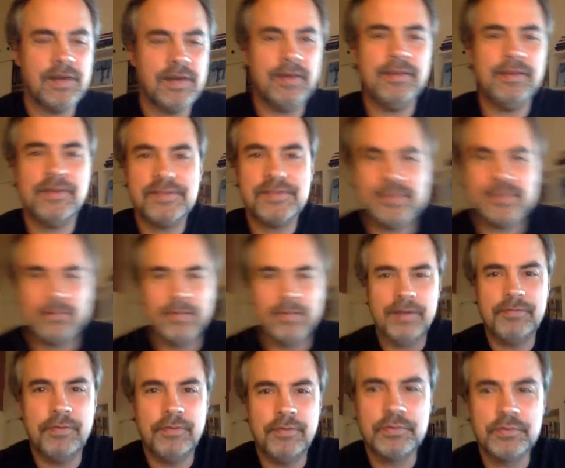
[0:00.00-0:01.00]
there's some
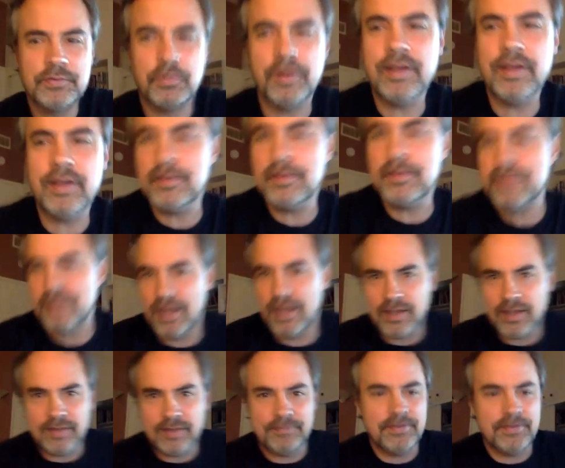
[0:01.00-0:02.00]
folks working
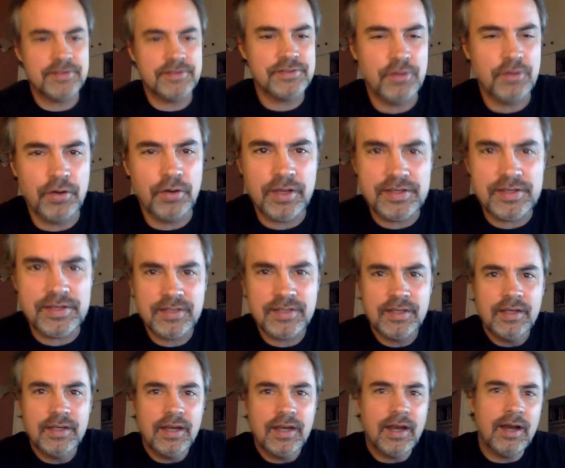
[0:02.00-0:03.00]
outside if there's noise.
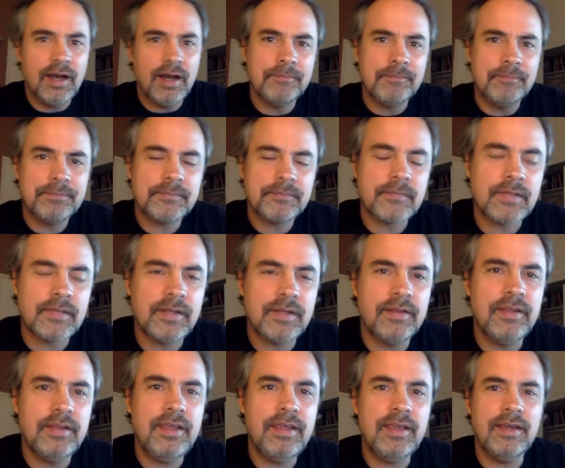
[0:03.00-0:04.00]

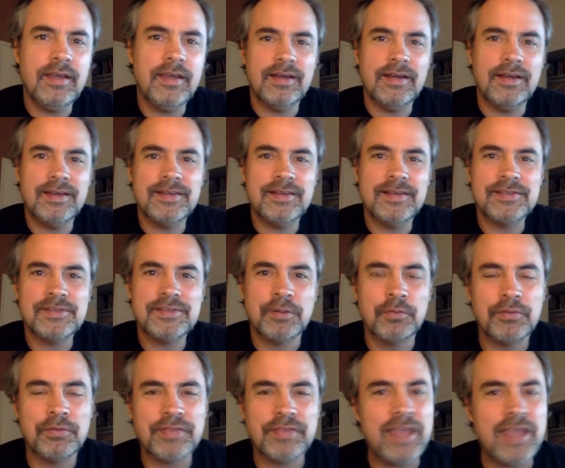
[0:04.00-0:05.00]

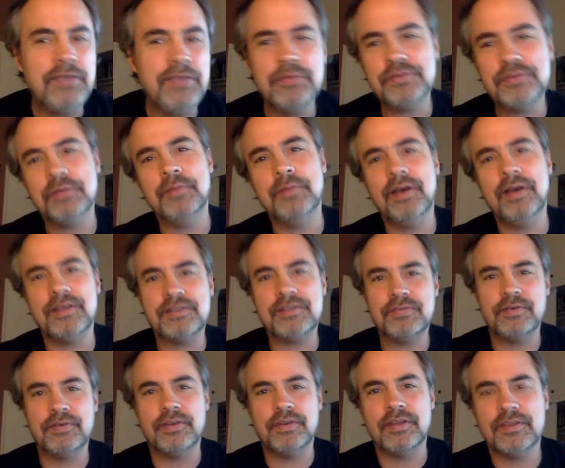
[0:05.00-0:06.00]
So thank you so much
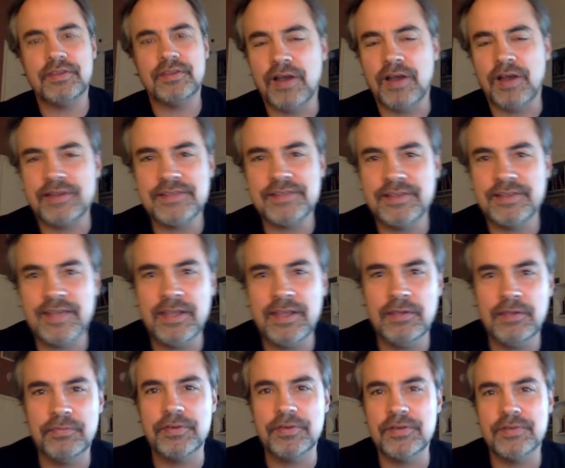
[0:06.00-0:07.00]
for the thoughts, and thank
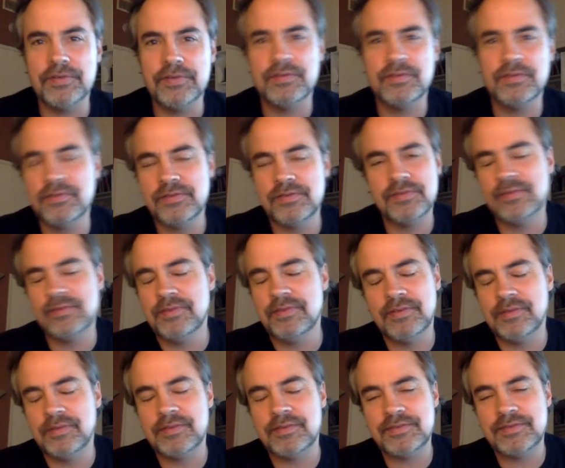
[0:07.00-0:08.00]
you for
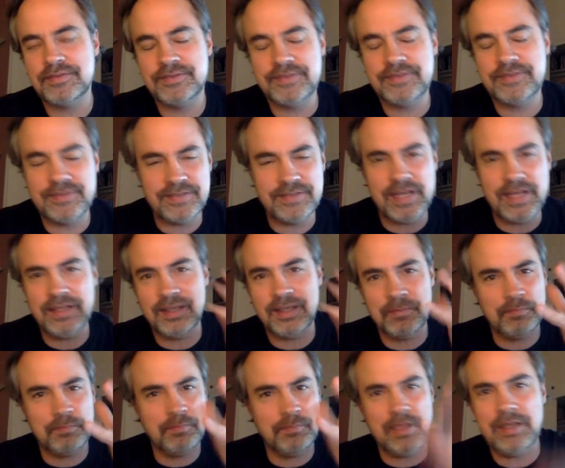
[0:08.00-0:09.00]

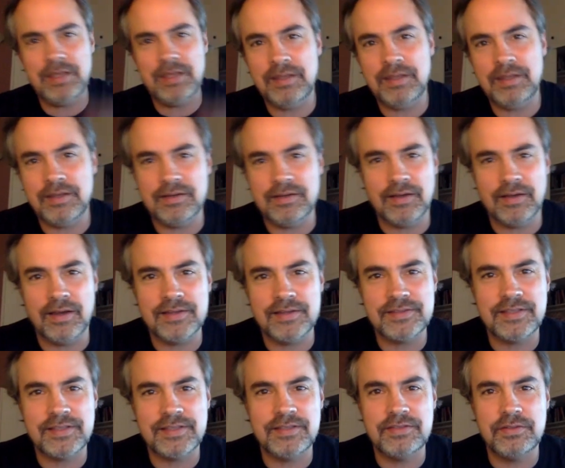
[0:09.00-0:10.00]
taking me and
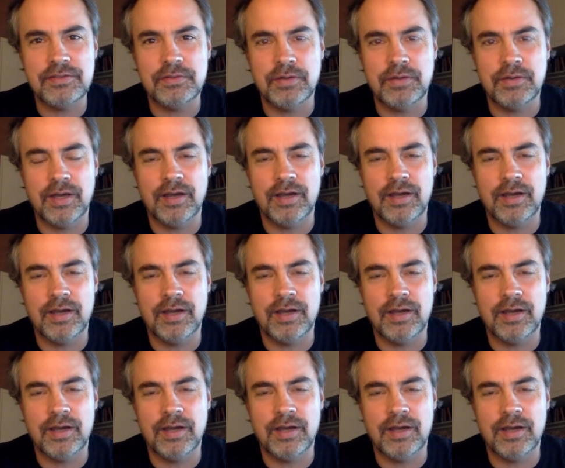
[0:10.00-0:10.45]
us into